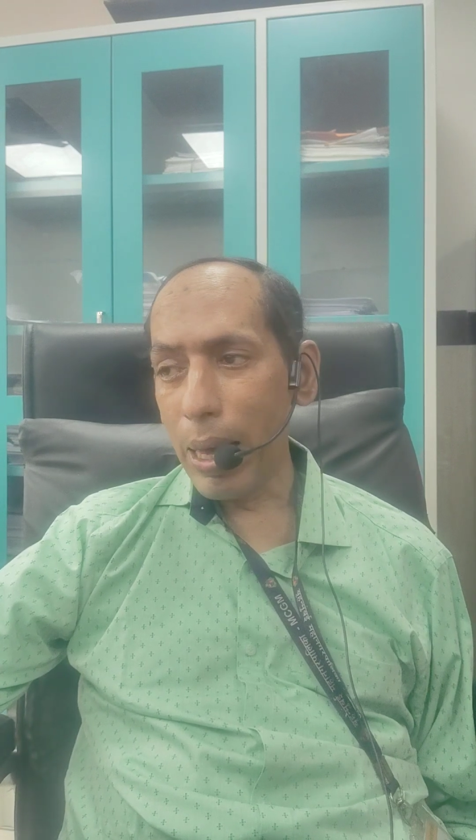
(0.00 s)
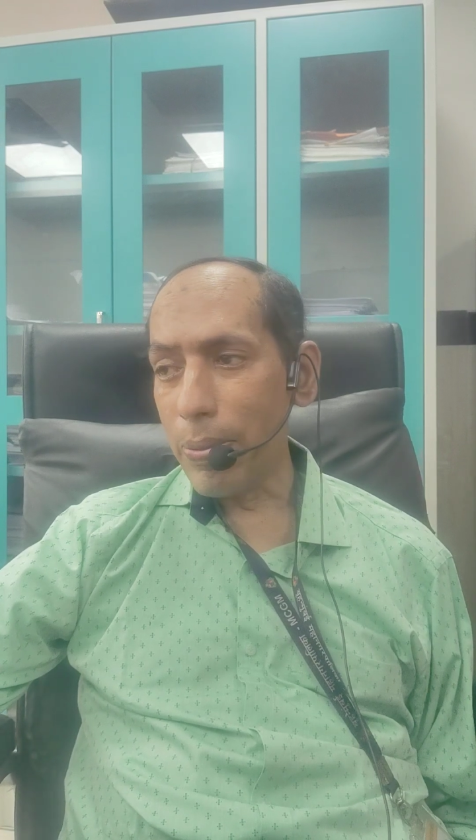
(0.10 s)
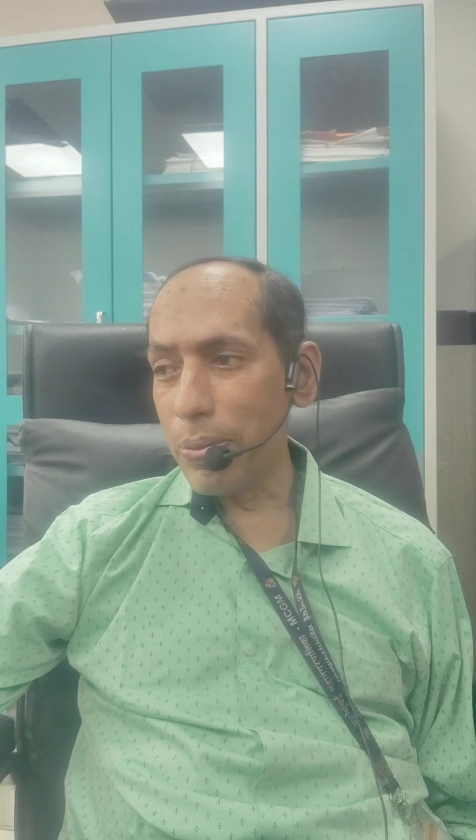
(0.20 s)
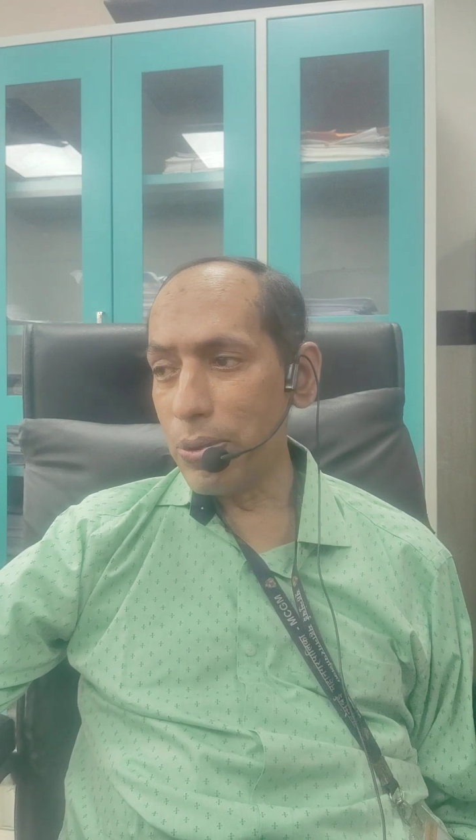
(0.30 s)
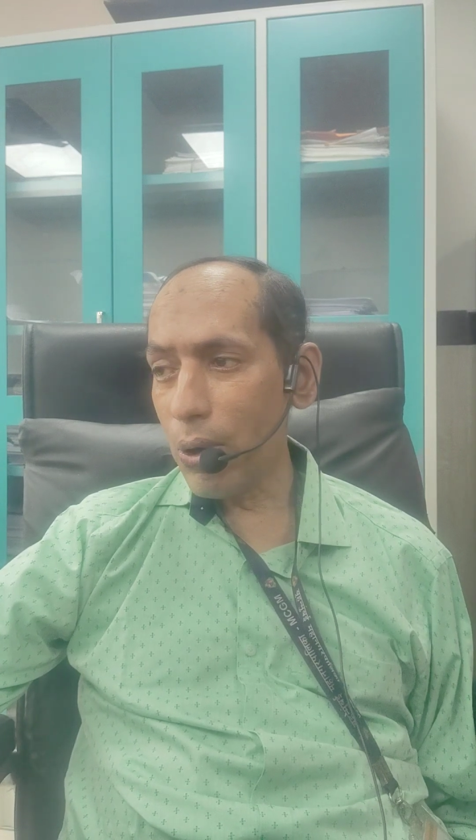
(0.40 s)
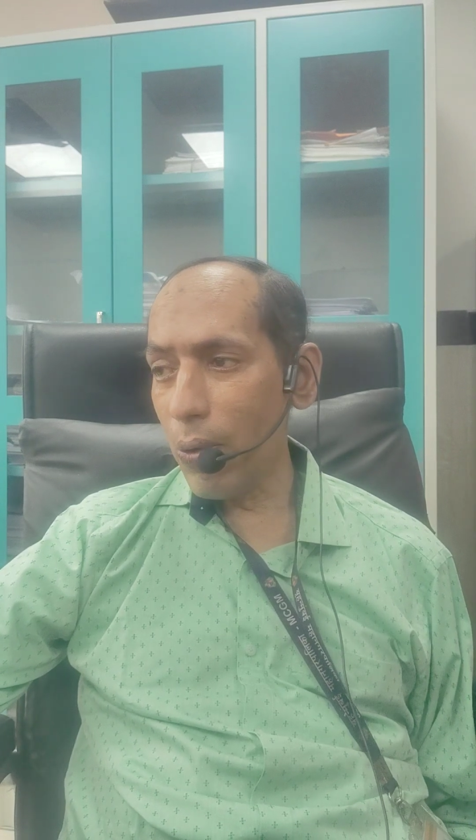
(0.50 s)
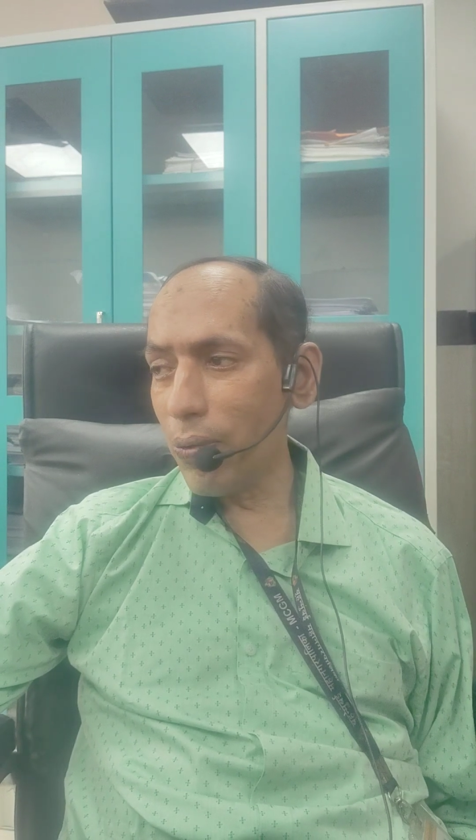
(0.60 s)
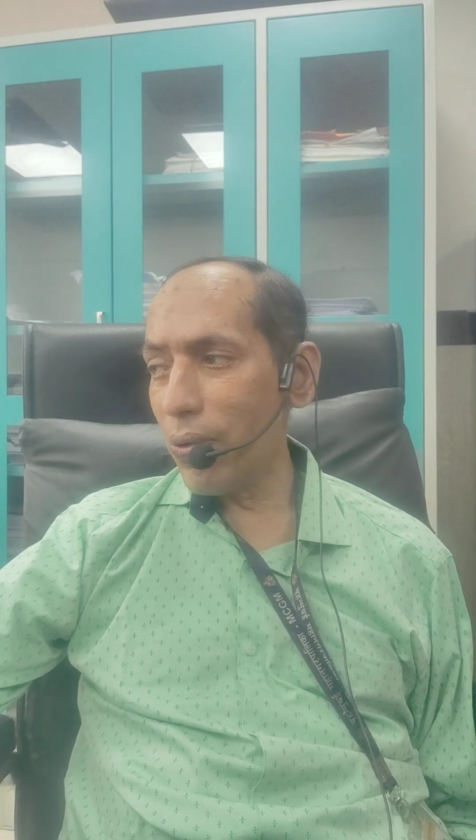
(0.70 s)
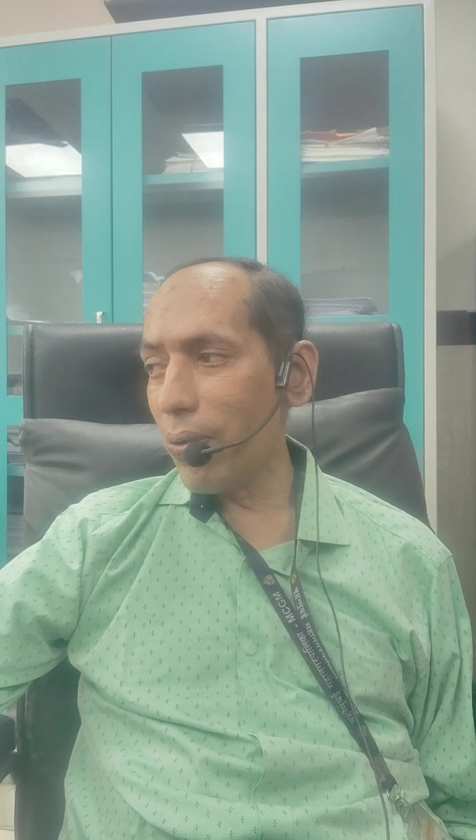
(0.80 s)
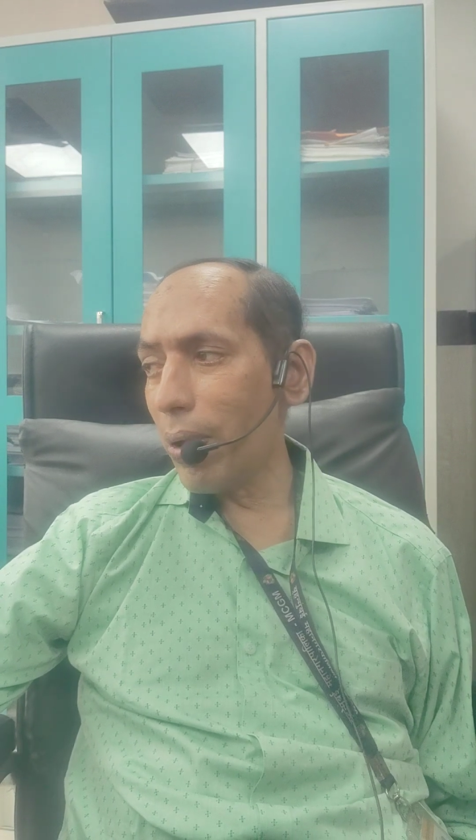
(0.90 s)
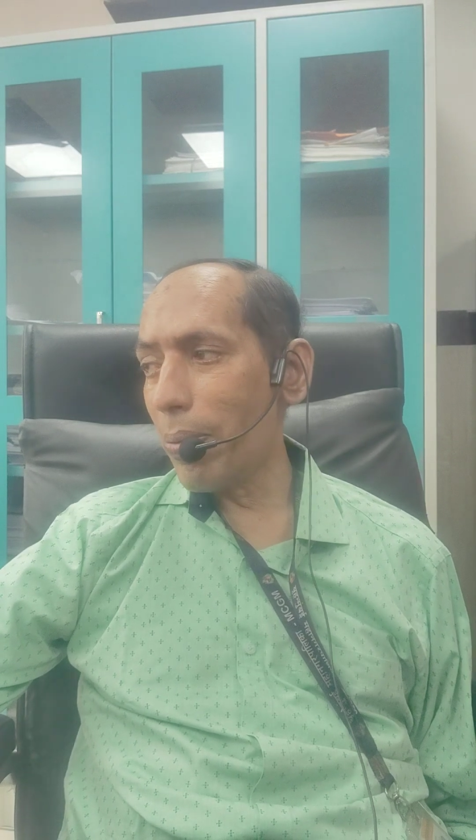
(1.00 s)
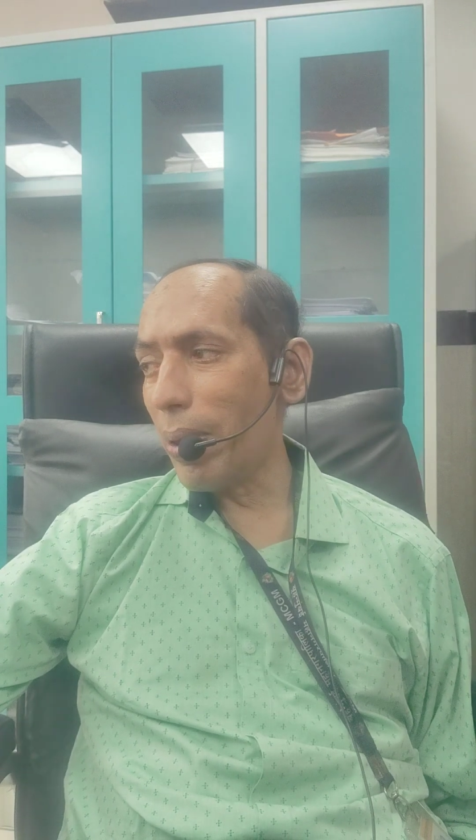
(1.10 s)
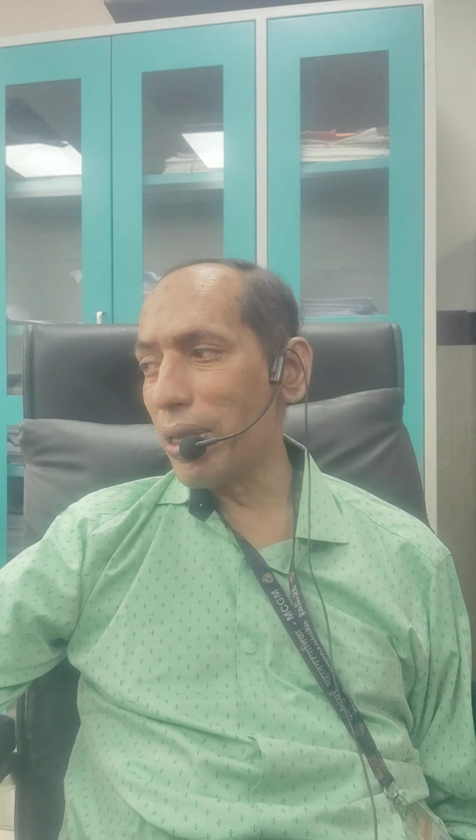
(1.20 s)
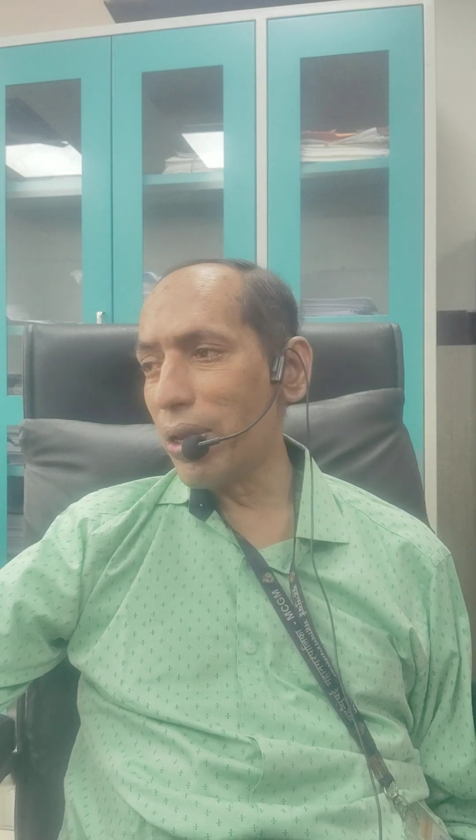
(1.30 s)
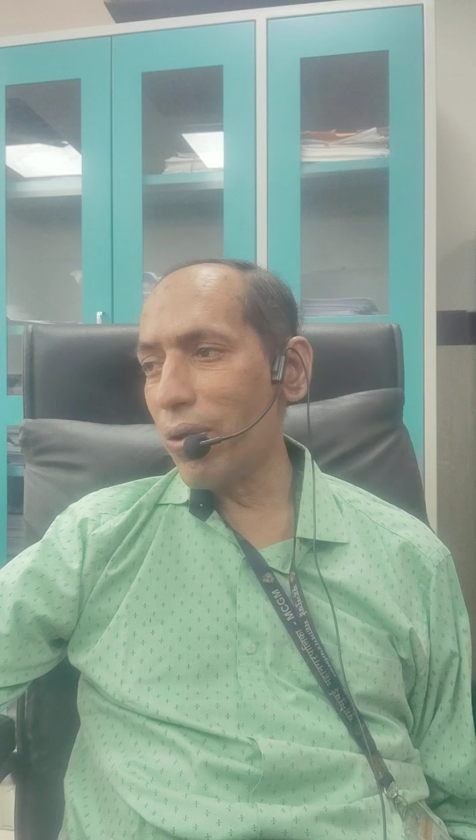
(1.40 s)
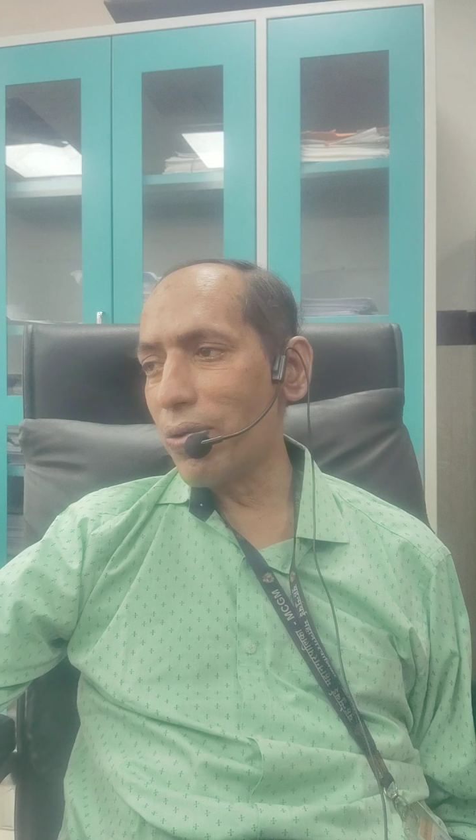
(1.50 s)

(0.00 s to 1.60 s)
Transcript: absorptive capacity